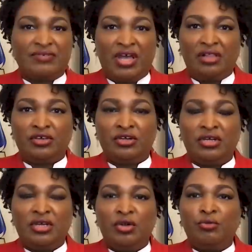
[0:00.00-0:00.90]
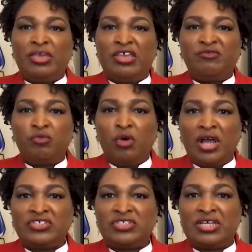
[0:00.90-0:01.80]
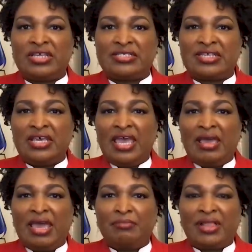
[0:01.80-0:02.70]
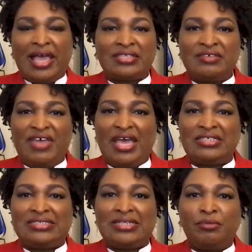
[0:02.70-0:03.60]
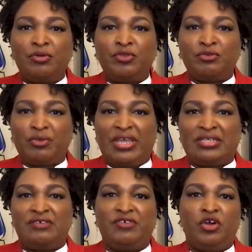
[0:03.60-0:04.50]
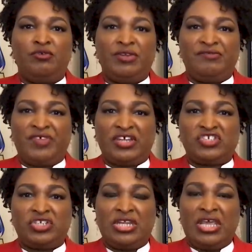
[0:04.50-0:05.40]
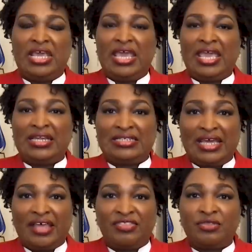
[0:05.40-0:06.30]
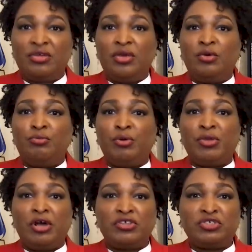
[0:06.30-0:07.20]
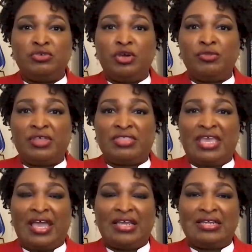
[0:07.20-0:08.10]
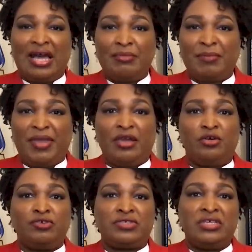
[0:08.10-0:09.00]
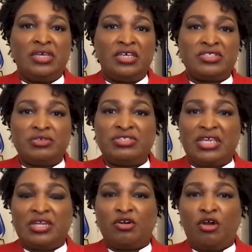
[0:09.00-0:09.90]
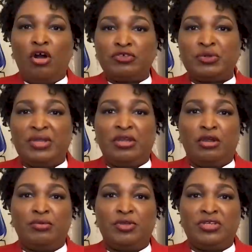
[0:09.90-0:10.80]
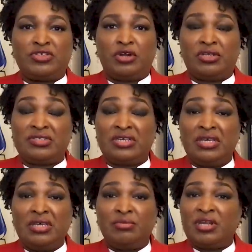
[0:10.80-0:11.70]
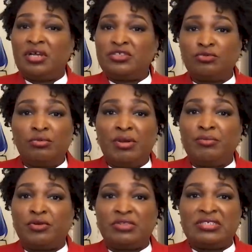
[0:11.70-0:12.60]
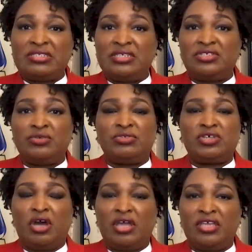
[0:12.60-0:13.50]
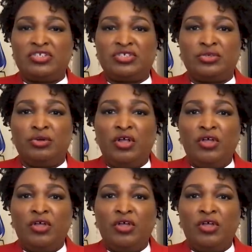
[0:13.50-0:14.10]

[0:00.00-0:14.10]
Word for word: of color. We have watched as Blacks have had double the rate of COVID infection and death, but we also know that the economic perils associated are also hitting our communities hardest. But I also remember listening to and talking to